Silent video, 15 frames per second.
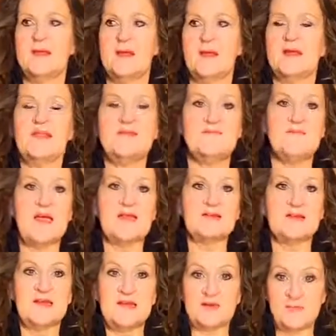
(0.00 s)
an event,
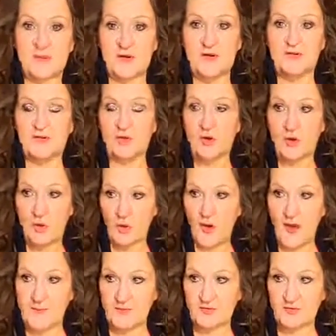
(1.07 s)
an experience, or a crime